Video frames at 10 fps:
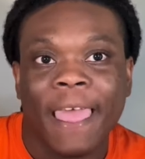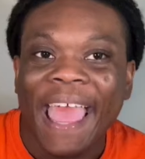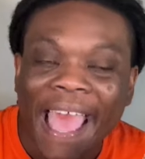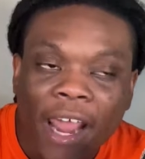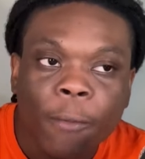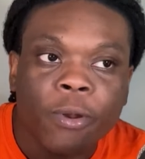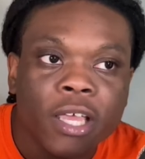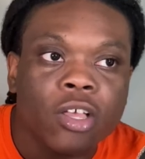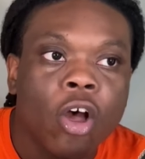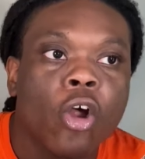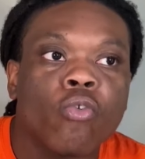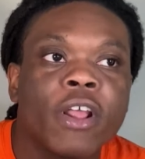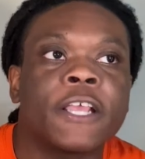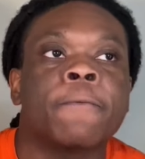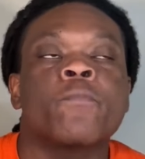Had a play call
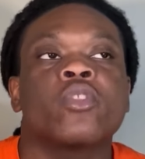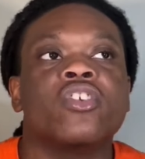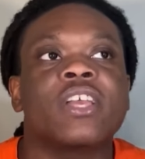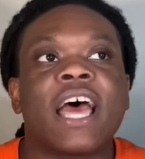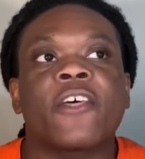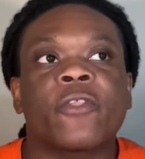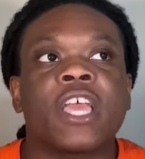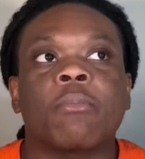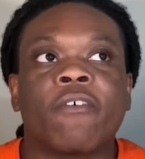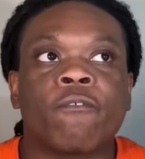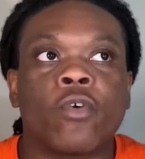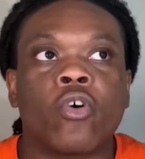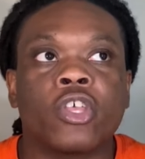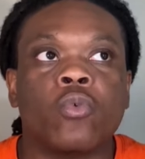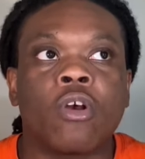ready. You got to think
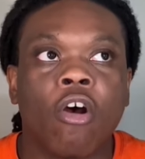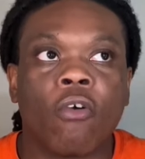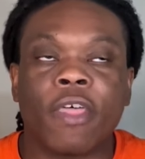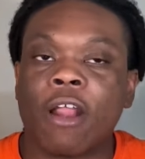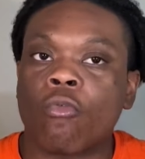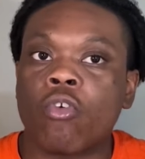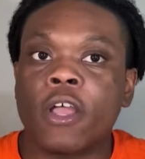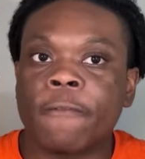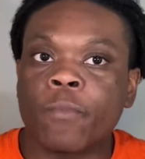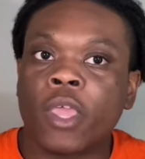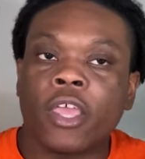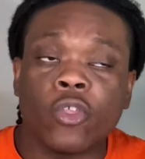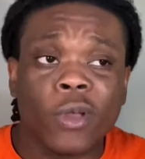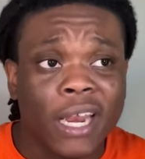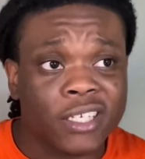before you call that run,
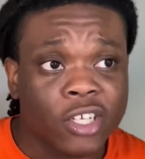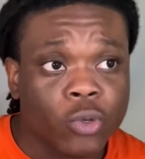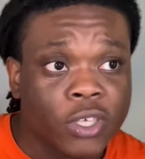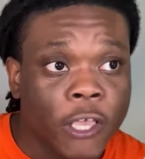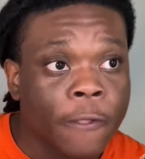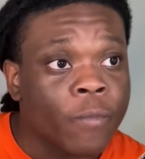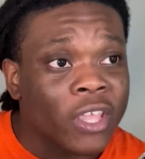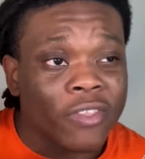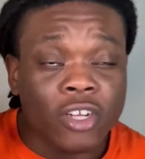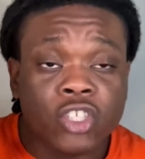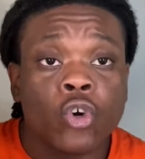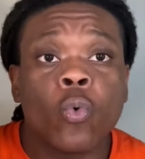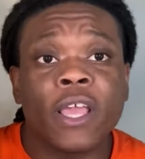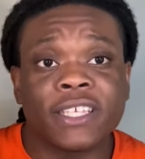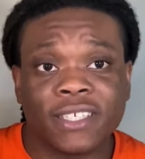you got to say, okay, there's two
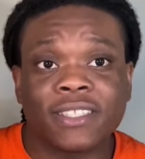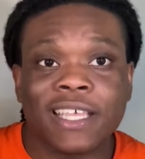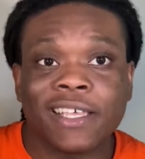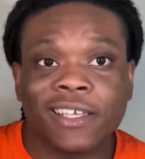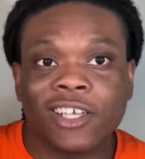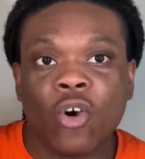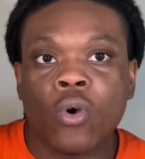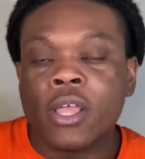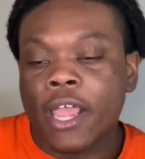ways this thing can go.